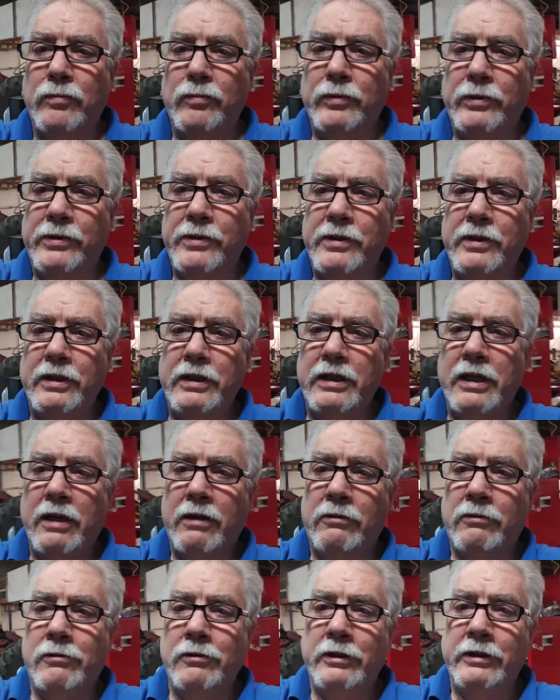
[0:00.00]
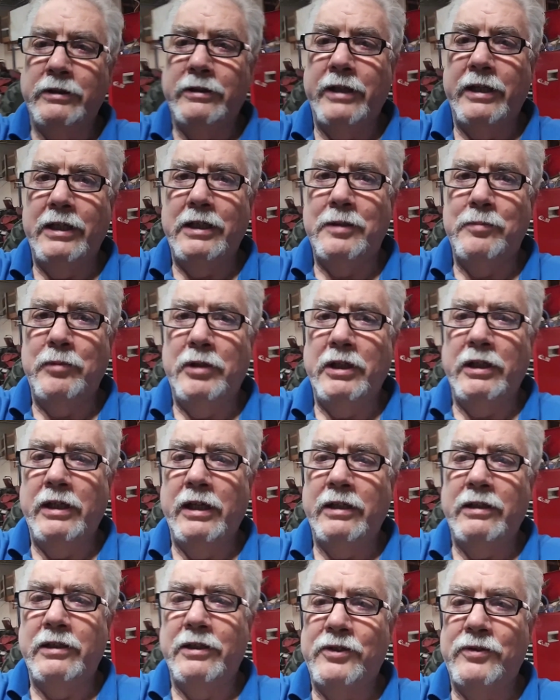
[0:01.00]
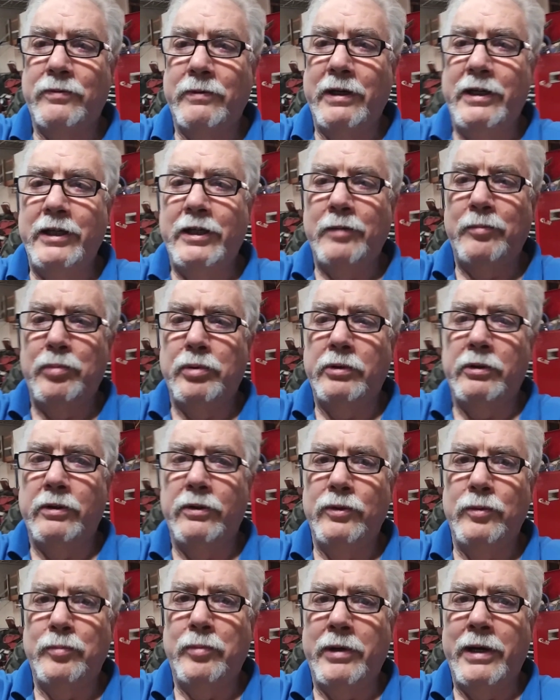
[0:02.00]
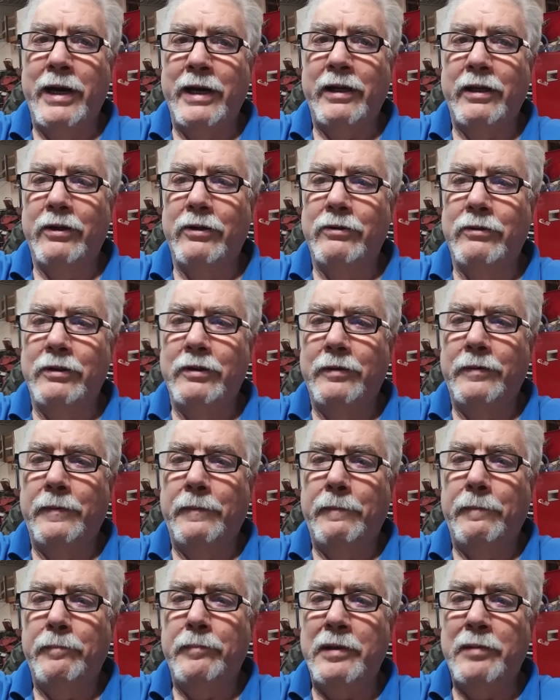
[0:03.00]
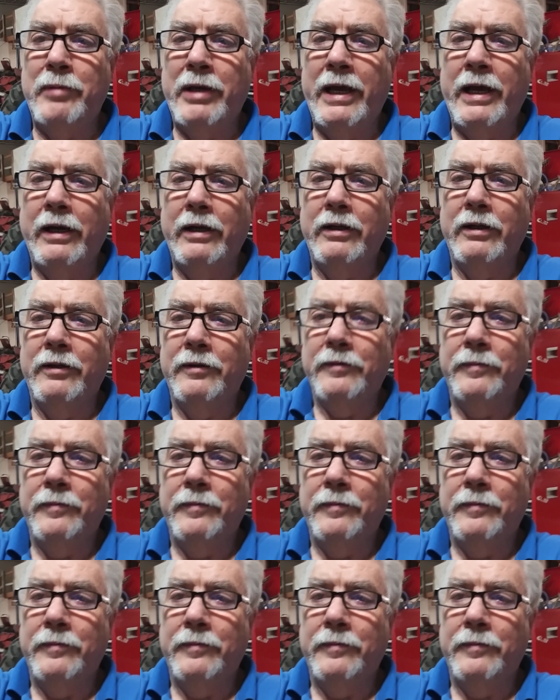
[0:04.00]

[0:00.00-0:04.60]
we'll see how long it takes me to get this ready to put the new bracket on. Be back.